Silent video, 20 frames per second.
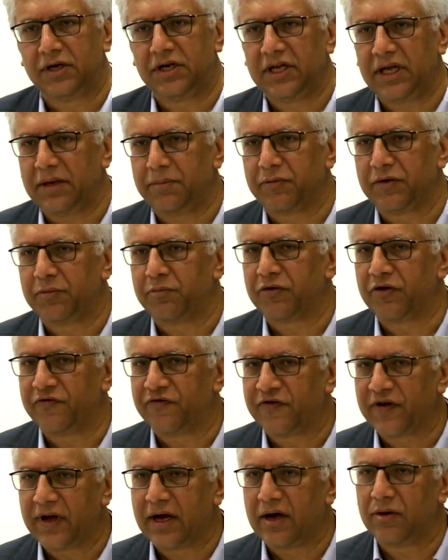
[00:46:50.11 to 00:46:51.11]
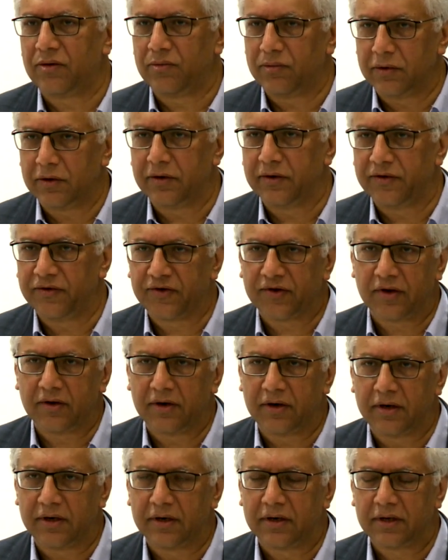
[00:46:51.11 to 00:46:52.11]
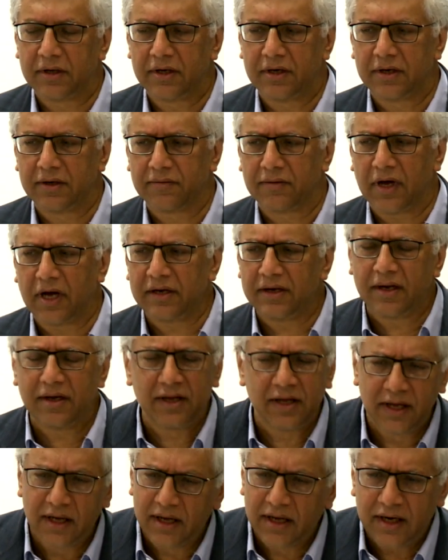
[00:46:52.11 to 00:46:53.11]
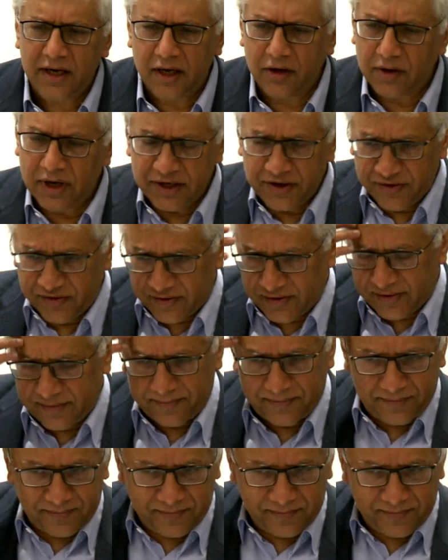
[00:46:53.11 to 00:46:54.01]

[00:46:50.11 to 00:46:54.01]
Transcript: deep and profound words are. I, no. I just,